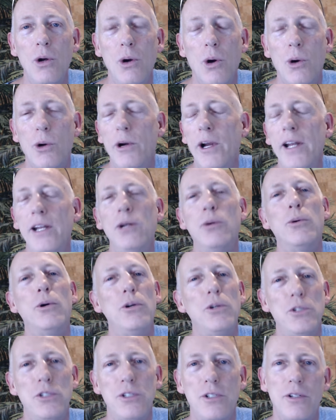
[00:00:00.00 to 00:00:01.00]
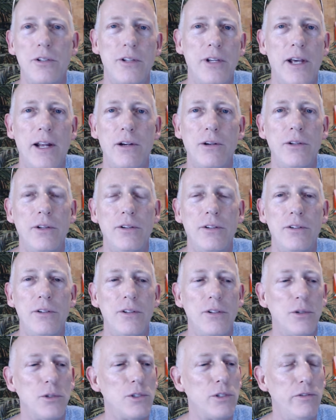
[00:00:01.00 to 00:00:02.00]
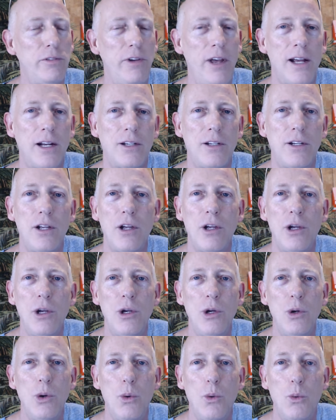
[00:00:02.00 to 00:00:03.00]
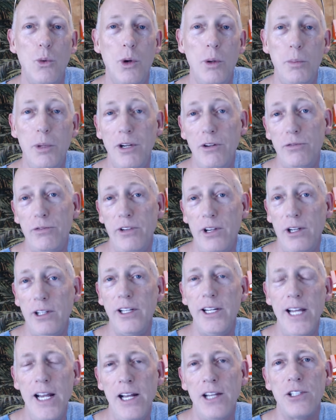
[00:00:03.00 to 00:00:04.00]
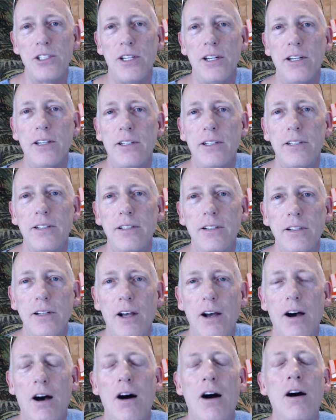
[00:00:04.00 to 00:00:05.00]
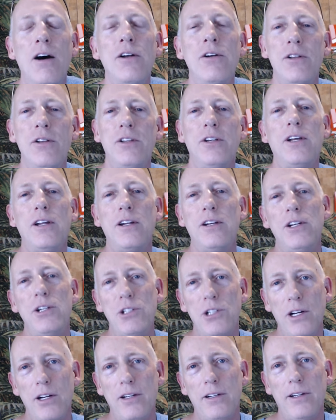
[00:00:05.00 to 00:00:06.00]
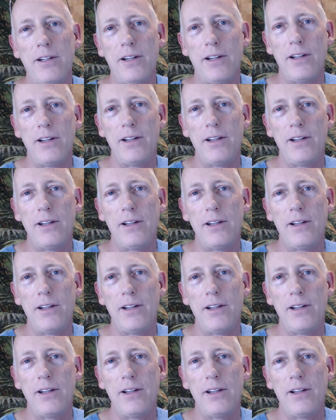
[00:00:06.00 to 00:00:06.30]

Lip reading: Or any words to those effect would be fairly innocent under the condition